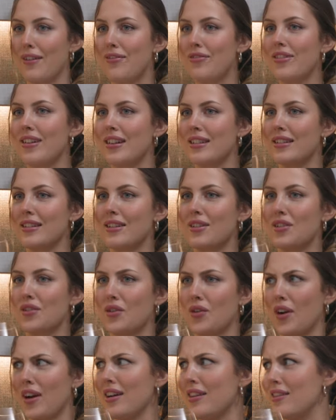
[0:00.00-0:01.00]
I feel
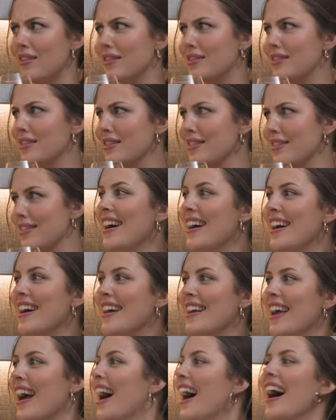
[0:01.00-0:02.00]
grilled.
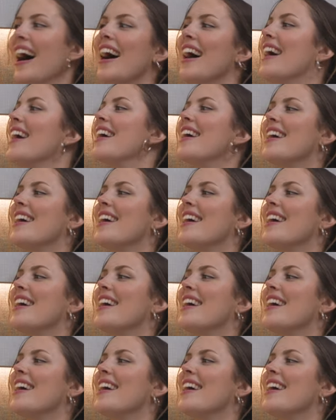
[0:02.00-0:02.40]
Yeah.